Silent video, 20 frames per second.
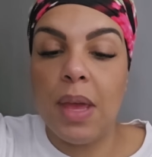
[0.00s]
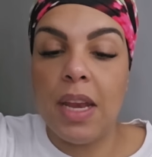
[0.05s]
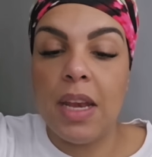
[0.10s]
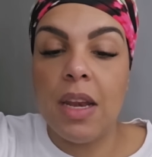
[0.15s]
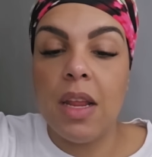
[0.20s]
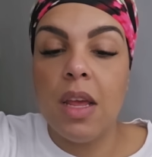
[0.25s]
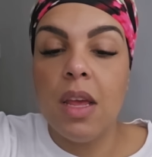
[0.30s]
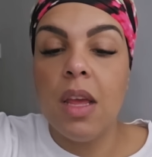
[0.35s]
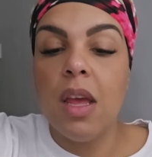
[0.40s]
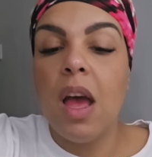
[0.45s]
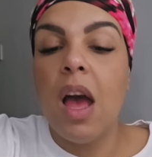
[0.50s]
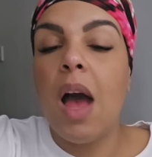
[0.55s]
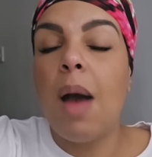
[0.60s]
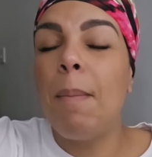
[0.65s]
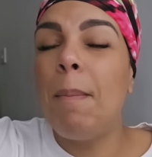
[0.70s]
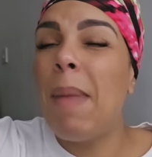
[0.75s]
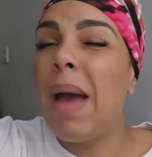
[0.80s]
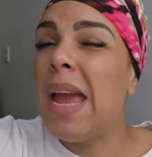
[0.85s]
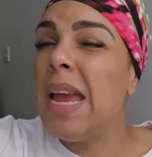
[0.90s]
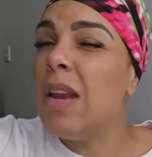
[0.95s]
in. I
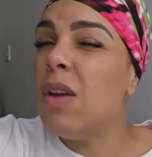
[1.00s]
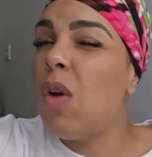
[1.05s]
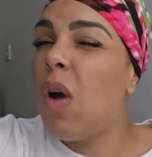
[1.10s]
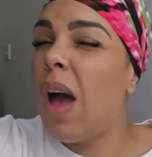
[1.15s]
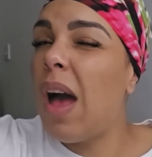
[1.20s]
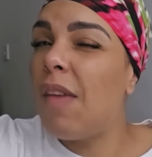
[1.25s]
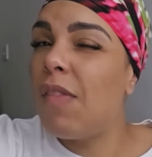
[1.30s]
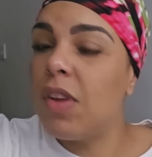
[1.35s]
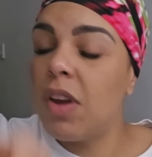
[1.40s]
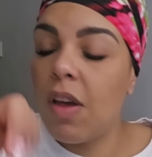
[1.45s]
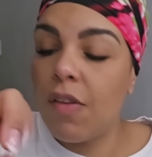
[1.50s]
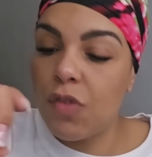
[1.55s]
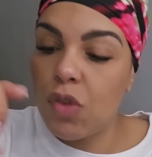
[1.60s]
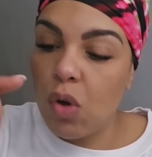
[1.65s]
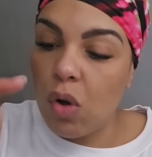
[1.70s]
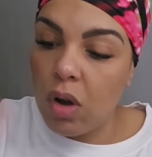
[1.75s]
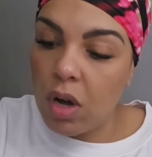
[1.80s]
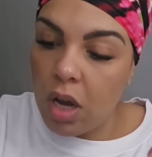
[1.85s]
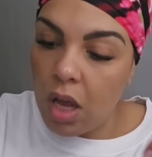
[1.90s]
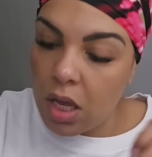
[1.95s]
may not have enough
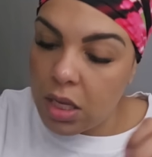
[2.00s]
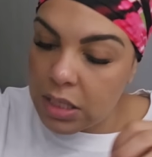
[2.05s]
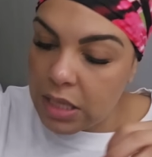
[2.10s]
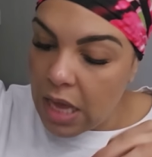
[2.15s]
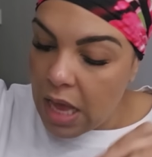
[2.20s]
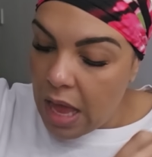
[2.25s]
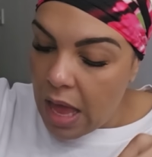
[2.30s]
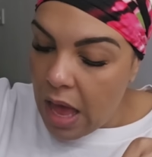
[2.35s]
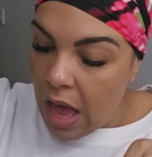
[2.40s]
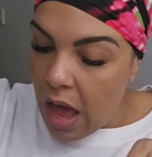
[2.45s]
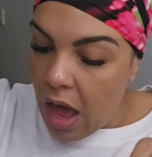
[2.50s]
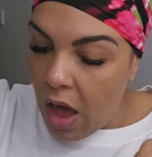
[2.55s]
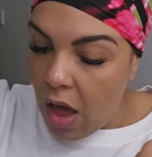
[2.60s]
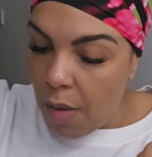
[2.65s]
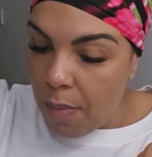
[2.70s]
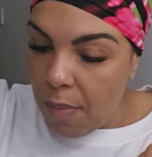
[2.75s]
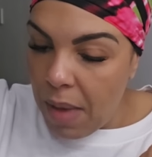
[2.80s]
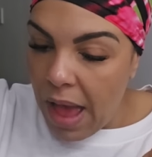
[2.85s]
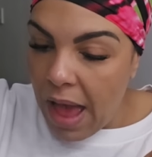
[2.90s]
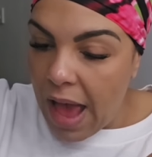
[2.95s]
chocolates.
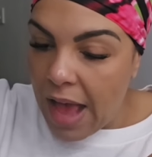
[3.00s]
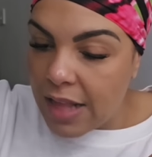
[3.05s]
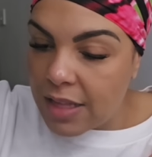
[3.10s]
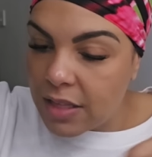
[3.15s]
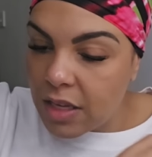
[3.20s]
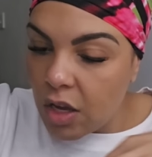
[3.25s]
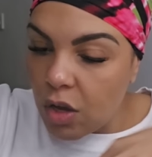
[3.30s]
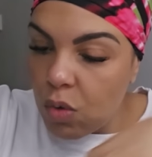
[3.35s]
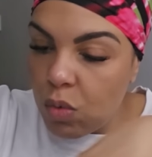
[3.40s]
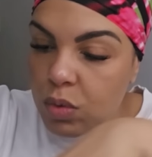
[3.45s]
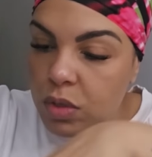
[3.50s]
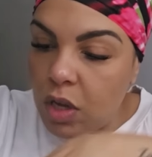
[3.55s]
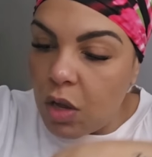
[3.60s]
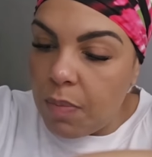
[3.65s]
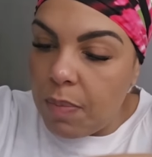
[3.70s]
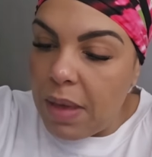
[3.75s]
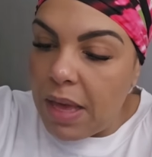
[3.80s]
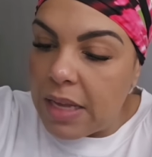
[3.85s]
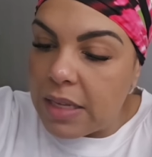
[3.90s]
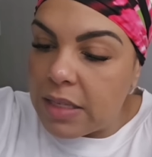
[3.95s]
And I also
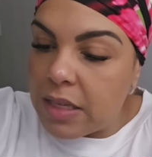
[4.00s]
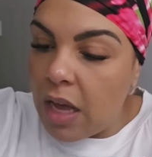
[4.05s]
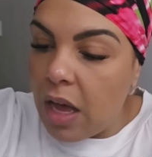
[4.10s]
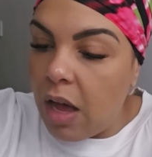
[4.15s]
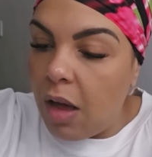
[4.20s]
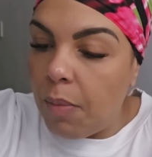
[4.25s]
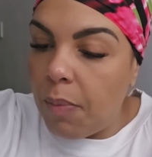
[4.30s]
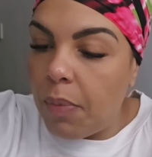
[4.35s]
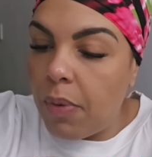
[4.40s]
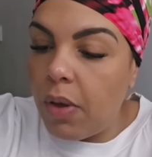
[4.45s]
picked up